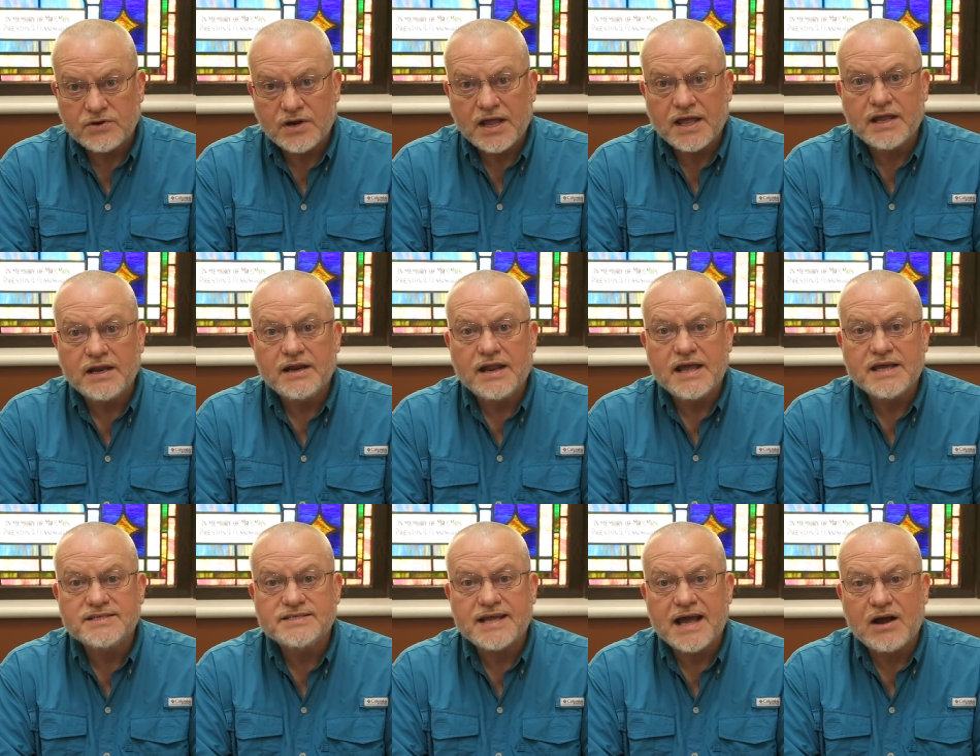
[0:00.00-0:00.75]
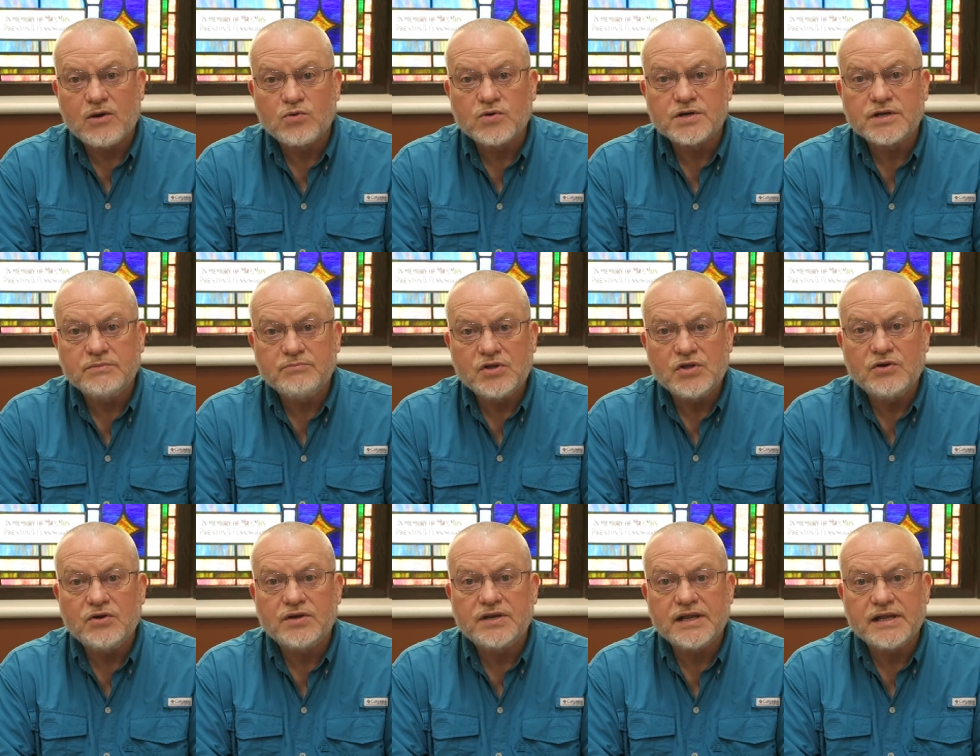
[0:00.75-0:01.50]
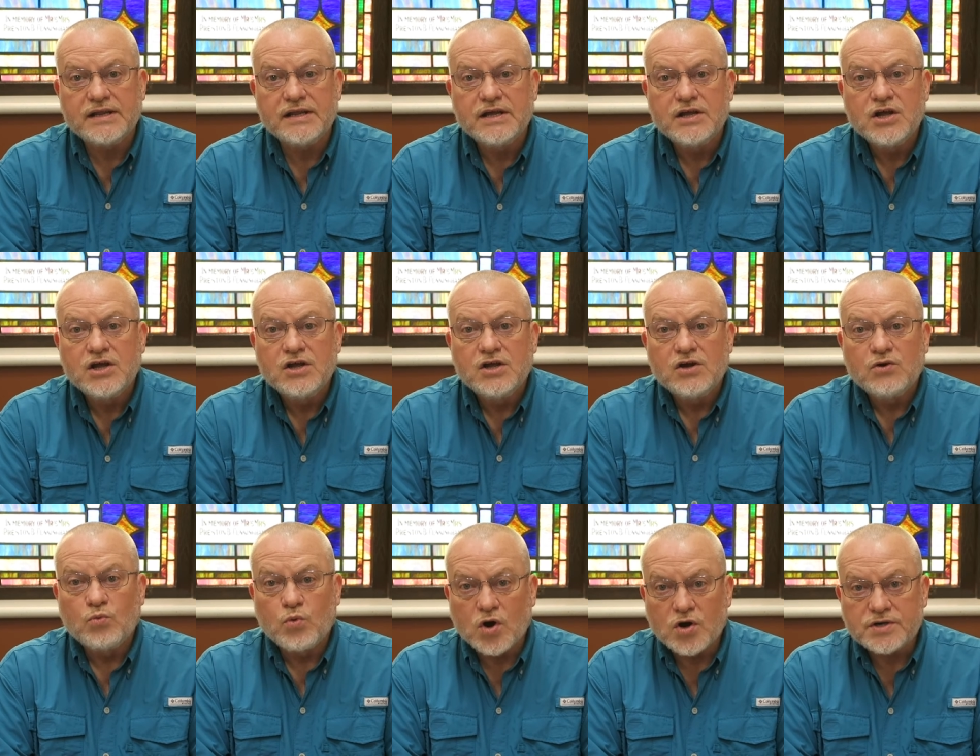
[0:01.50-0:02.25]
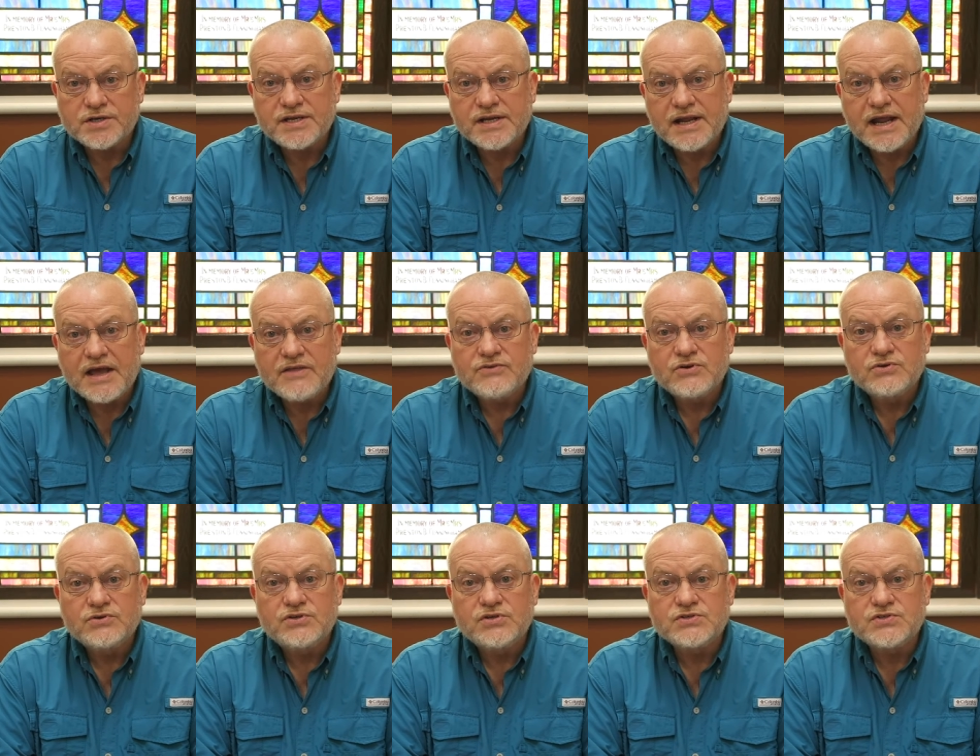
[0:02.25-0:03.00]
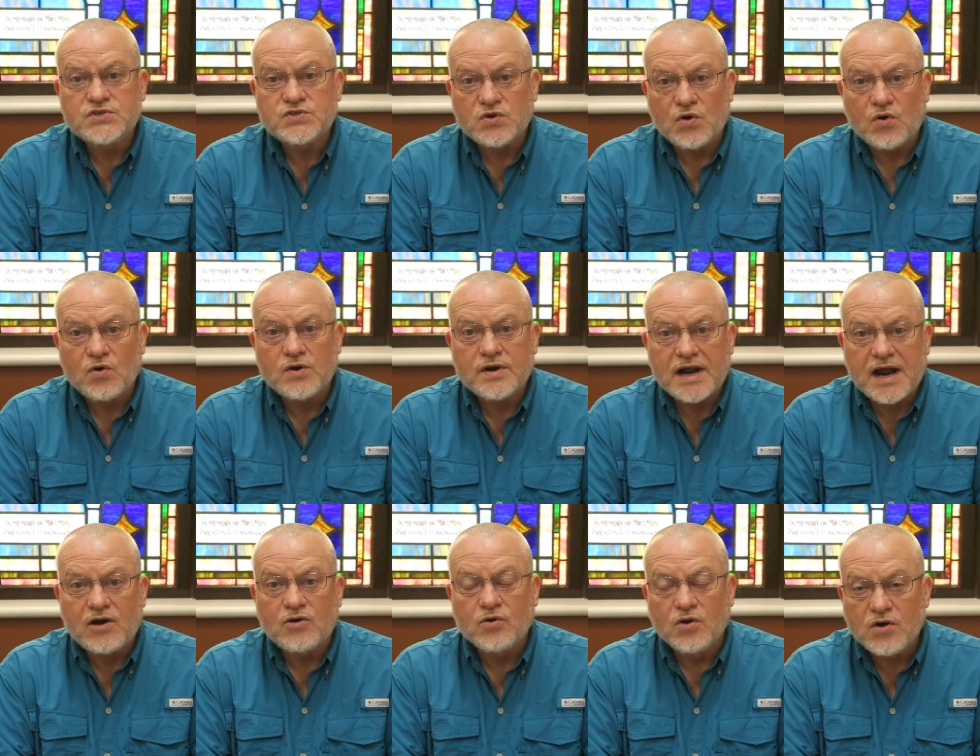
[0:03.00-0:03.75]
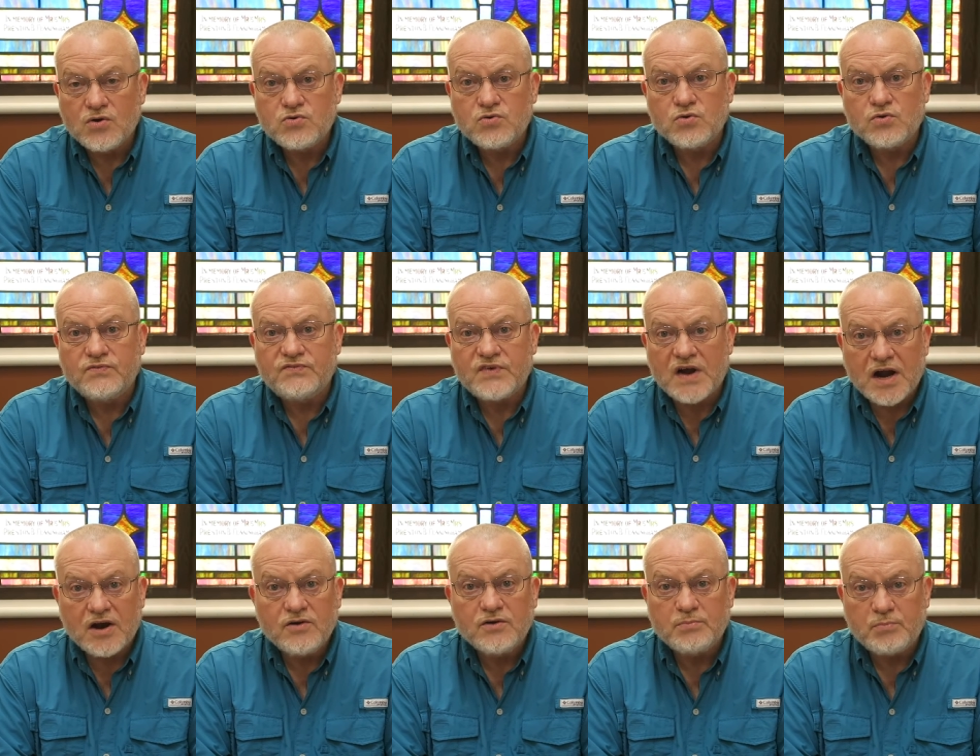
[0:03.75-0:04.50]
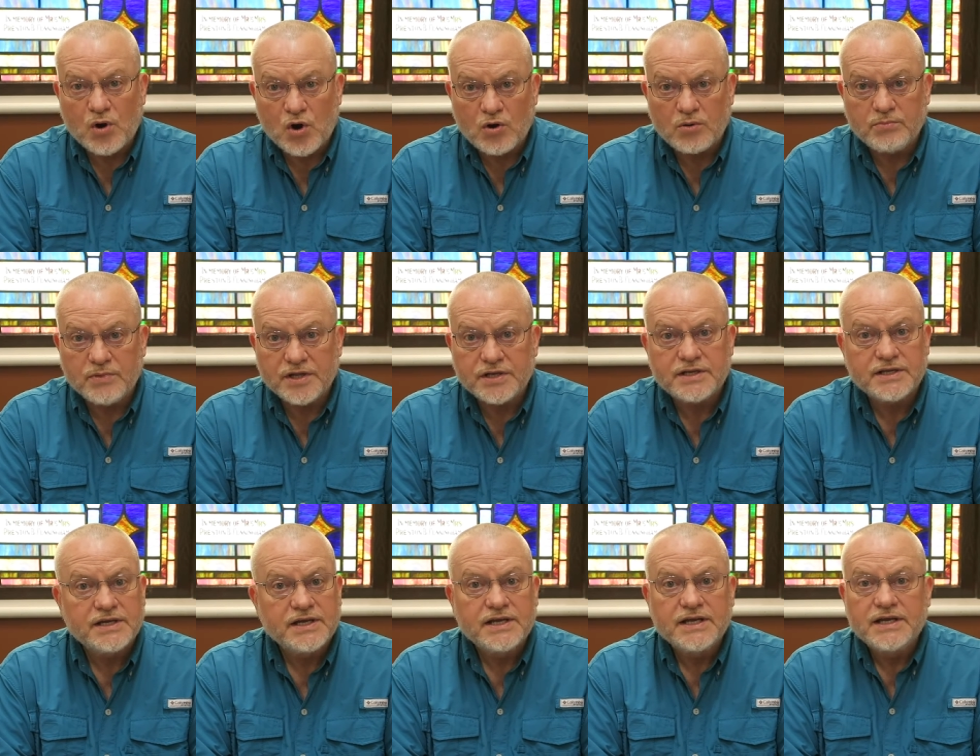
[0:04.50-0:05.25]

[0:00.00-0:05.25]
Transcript: And as our community worked together to start our local fire department,